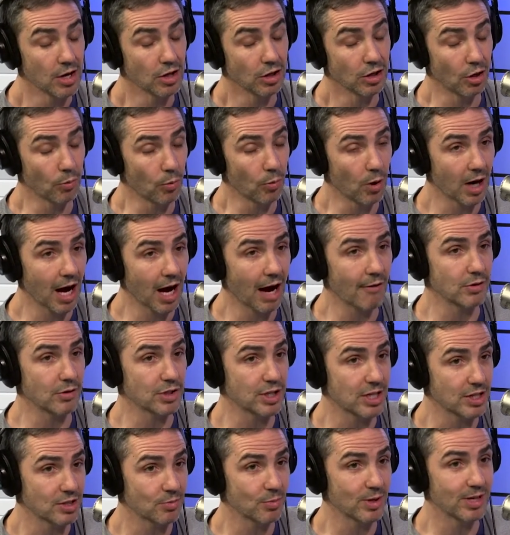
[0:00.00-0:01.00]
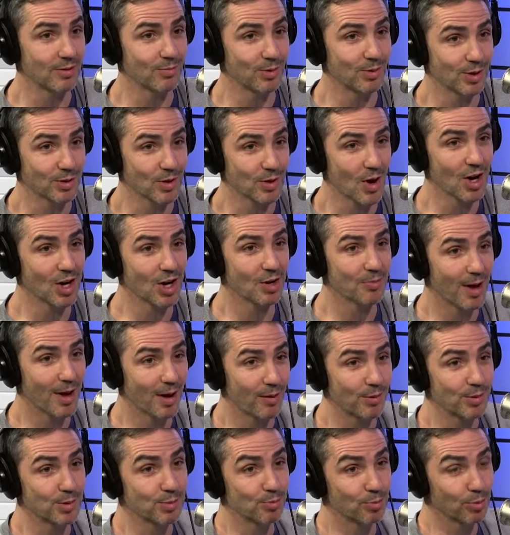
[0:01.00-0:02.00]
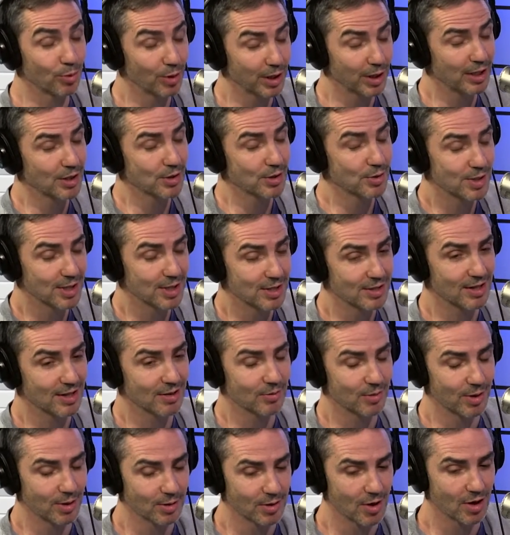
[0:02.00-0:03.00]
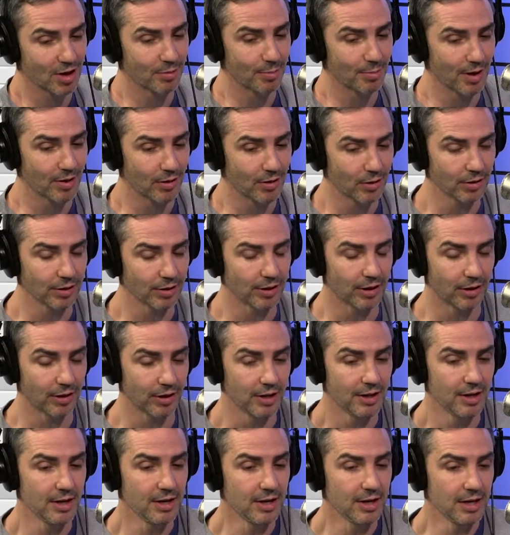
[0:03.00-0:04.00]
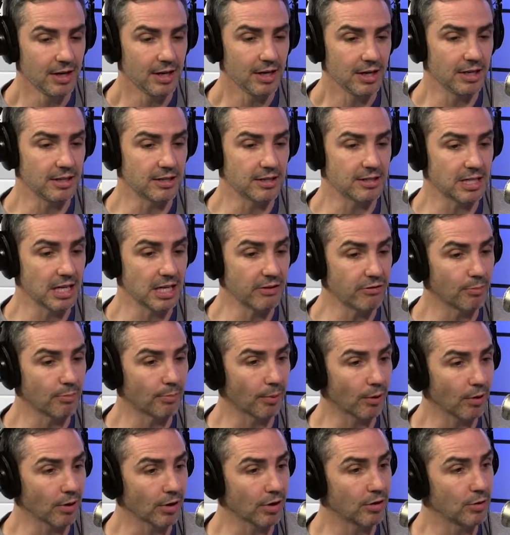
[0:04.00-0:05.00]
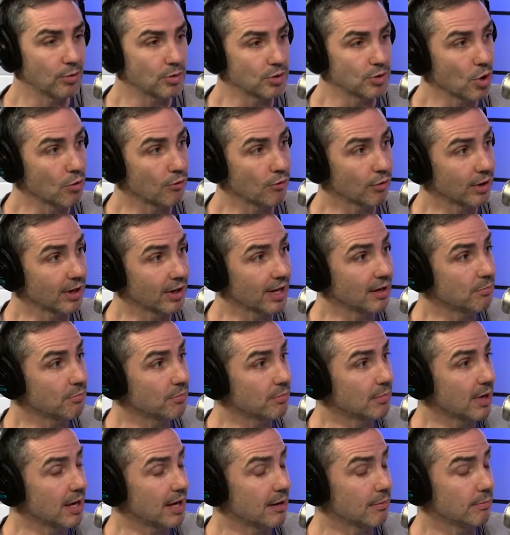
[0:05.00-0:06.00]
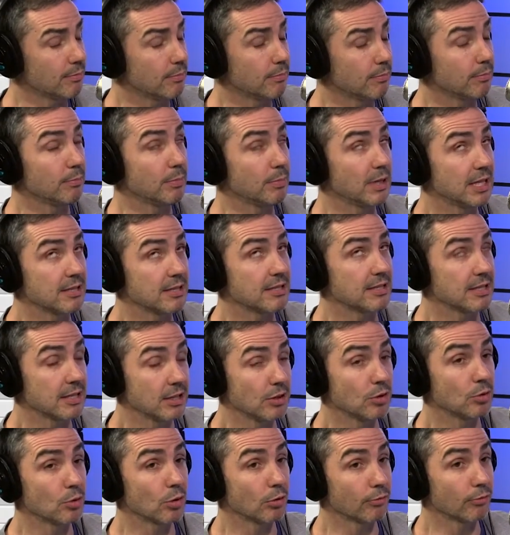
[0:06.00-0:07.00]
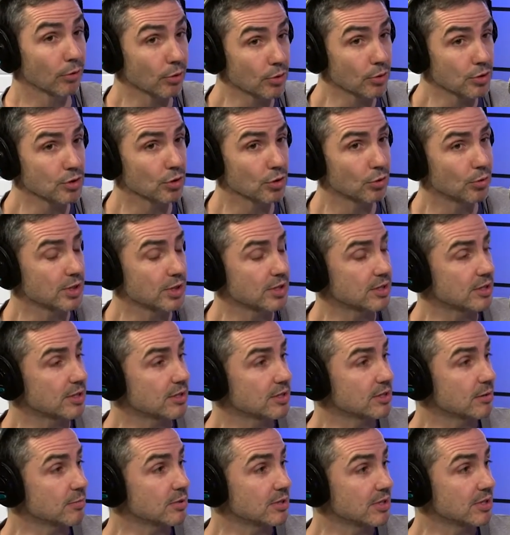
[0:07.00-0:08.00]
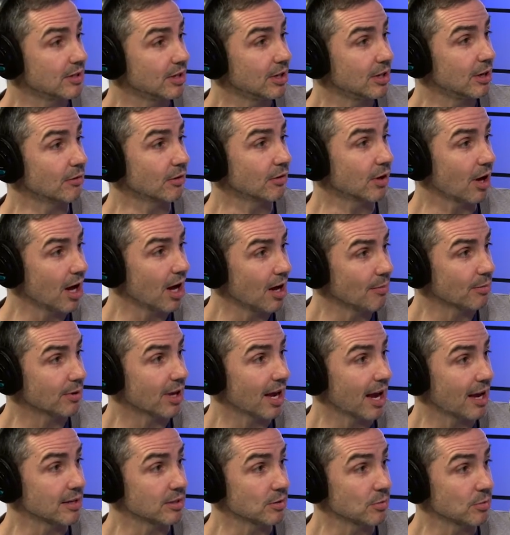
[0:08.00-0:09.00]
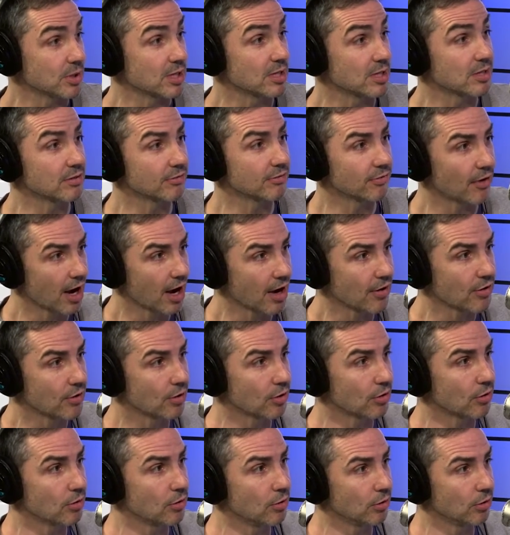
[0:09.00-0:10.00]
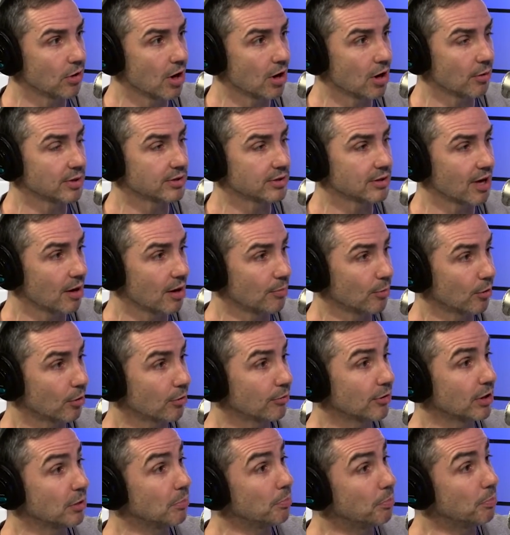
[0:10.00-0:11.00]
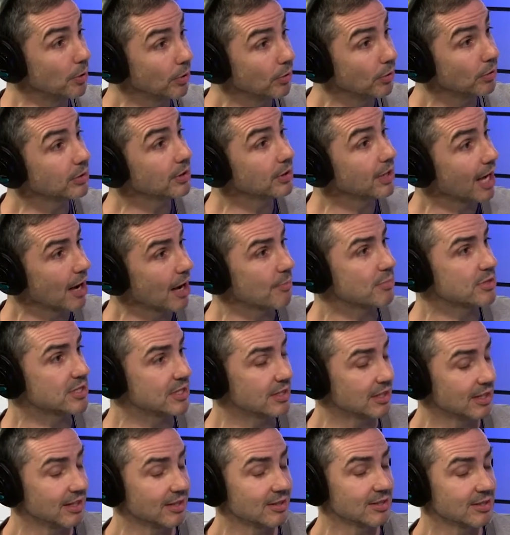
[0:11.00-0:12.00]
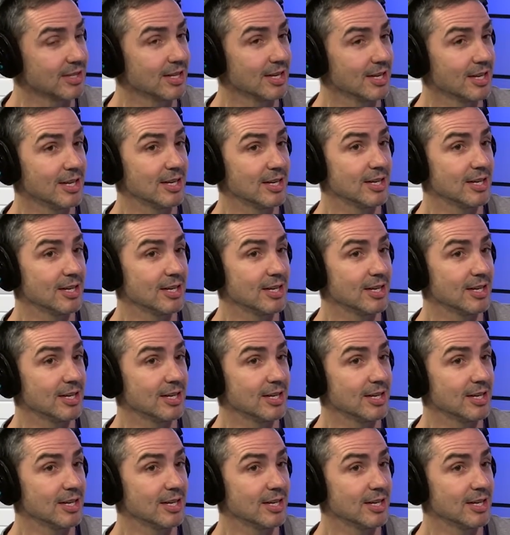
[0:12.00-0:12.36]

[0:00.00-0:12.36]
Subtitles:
You know, one conversation we were talking about was really interesting. We were talking about earlier is Stephen Burke, who was over at NBC Universal, which is a subsidiary of Comcast. It was his father who, along with Tom Murphy, built Cap Cities.